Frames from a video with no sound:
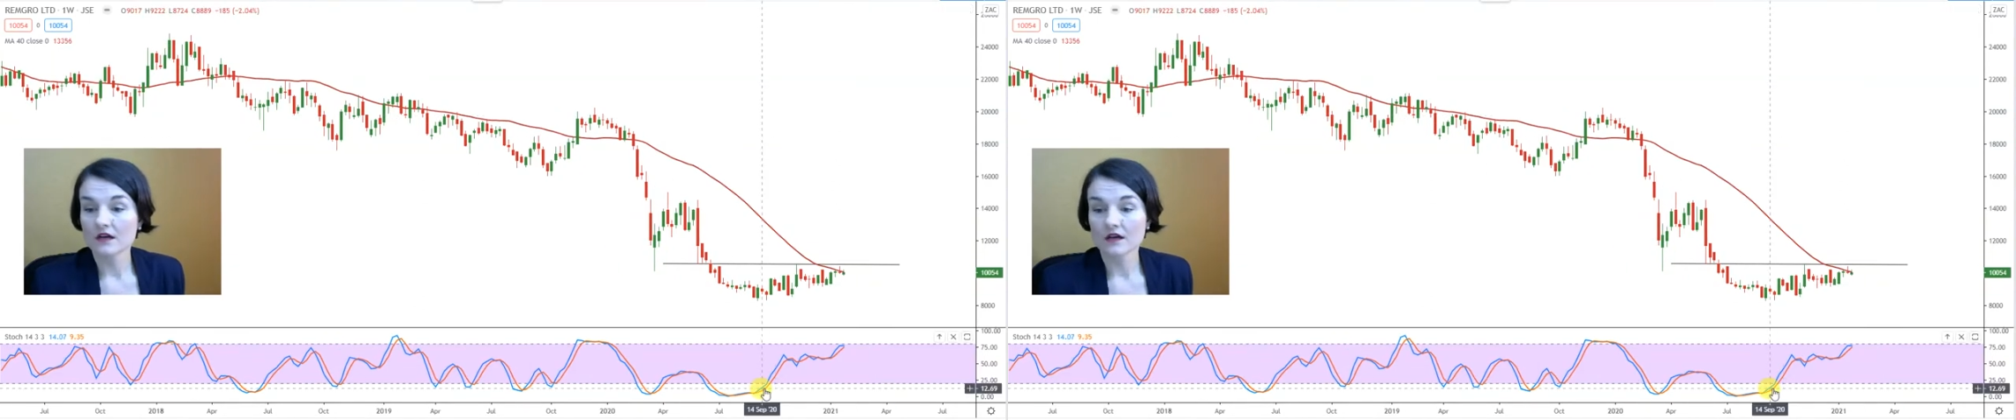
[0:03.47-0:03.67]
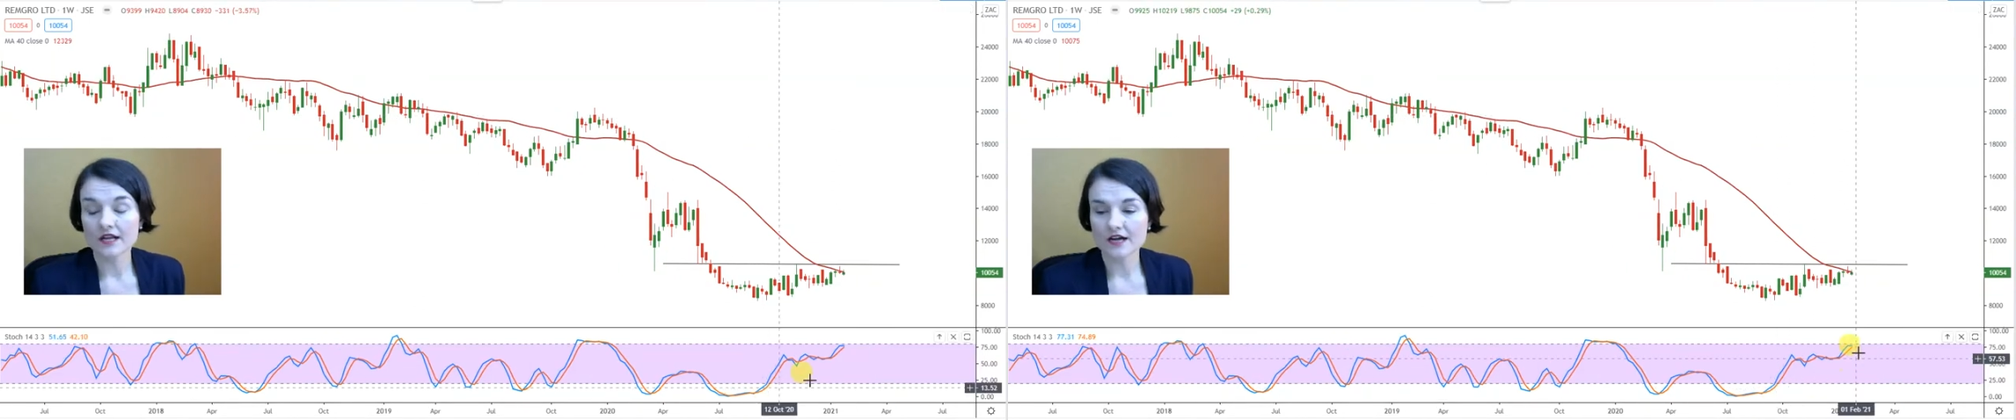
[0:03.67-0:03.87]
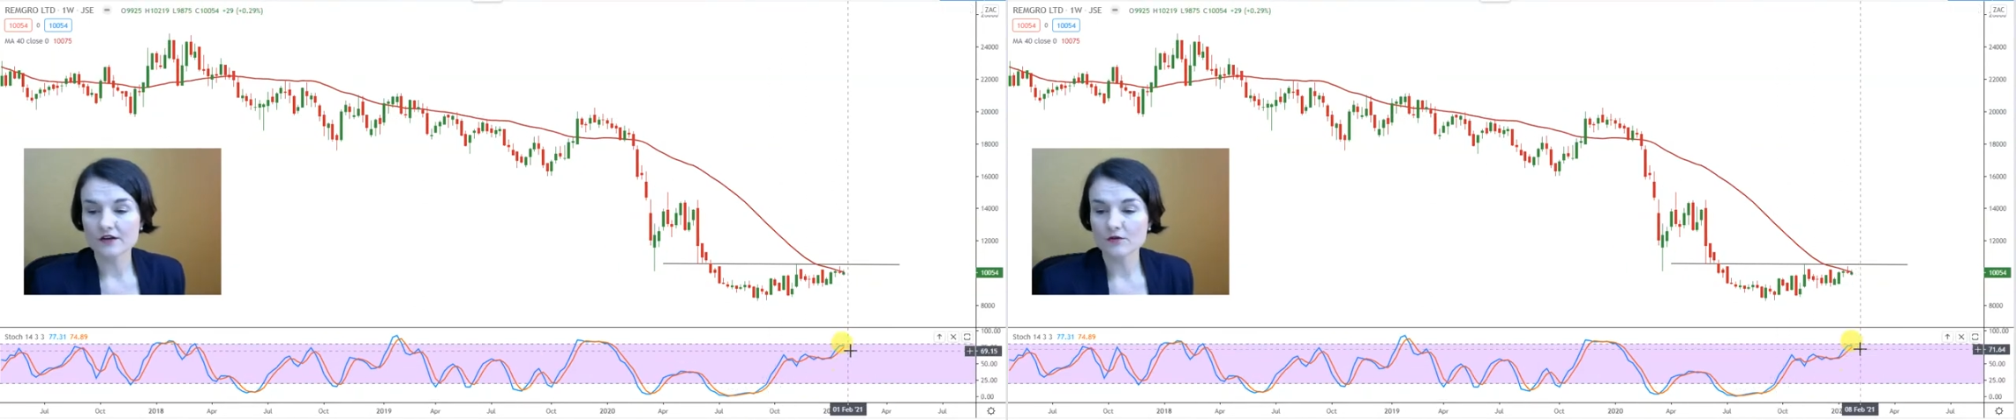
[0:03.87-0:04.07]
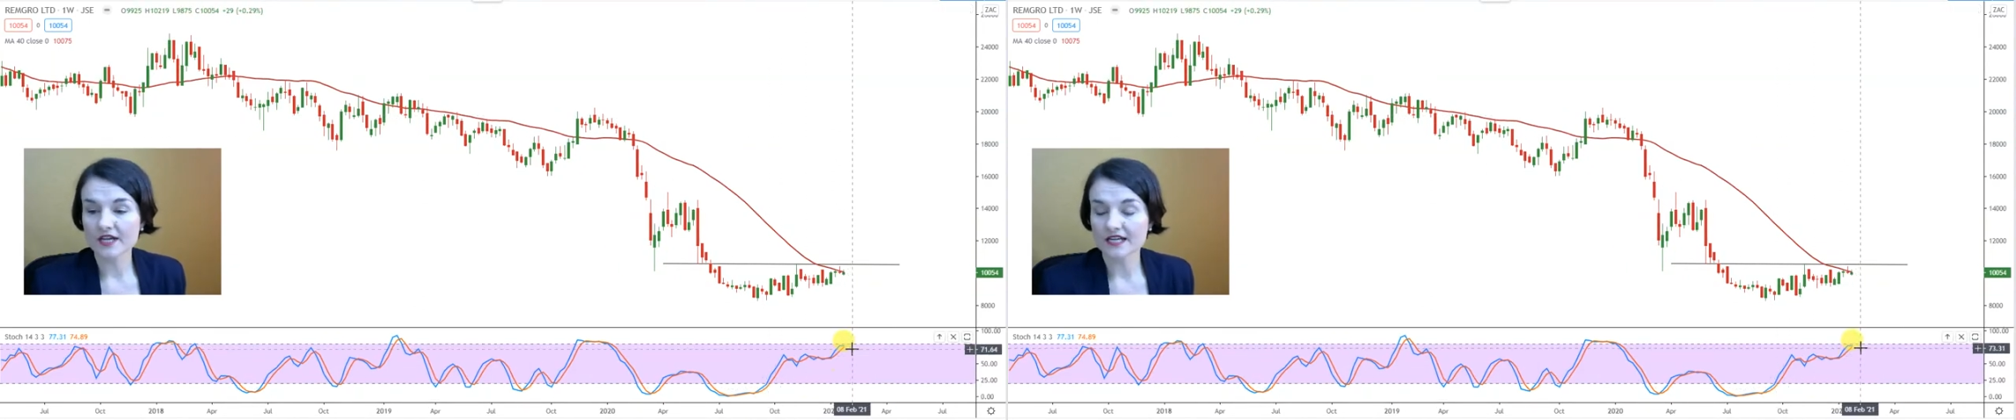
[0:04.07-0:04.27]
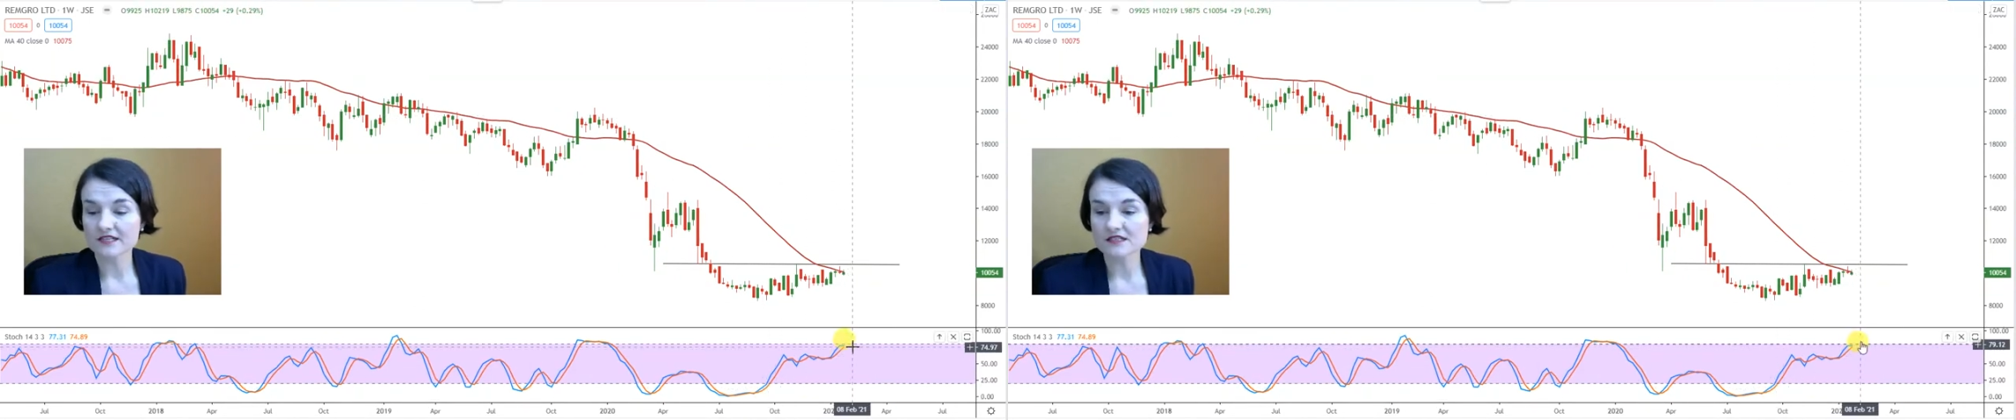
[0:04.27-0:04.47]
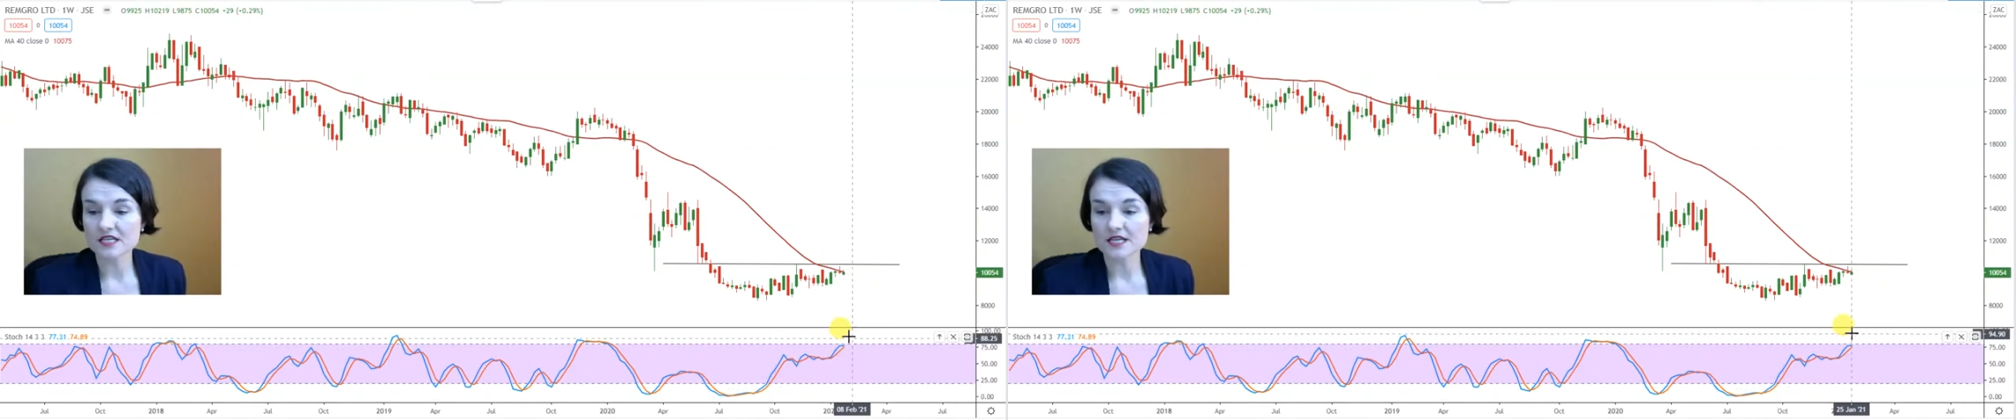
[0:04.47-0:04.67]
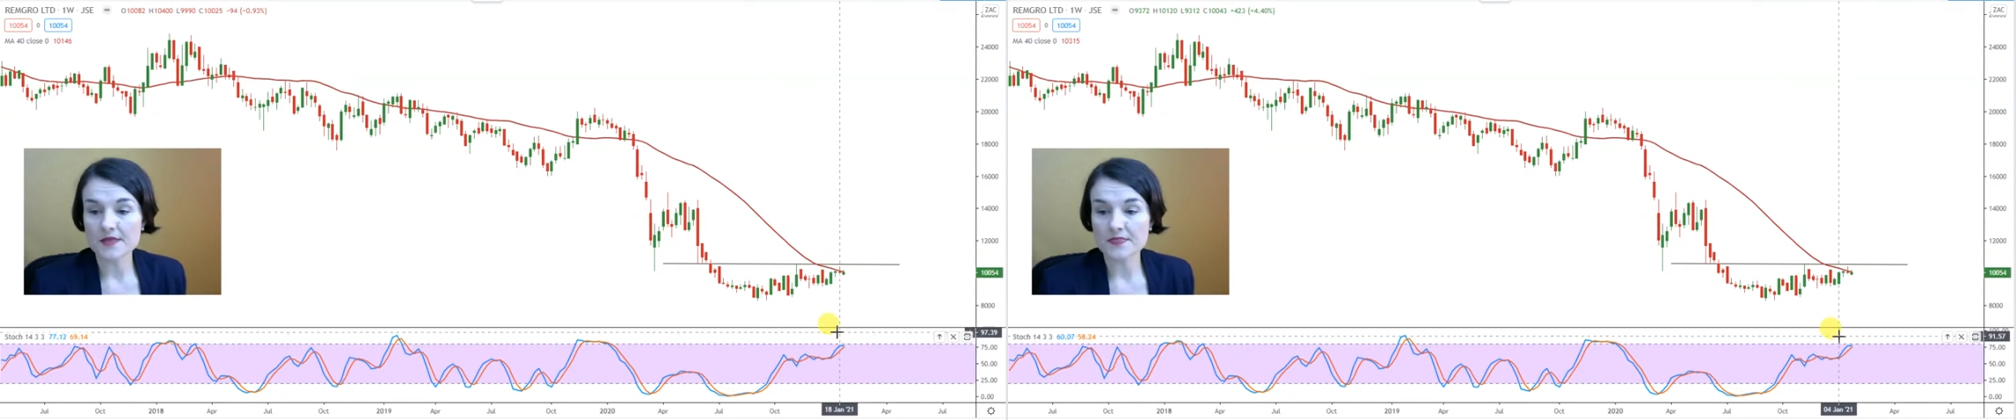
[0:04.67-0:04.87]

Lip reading: Rian, we can see that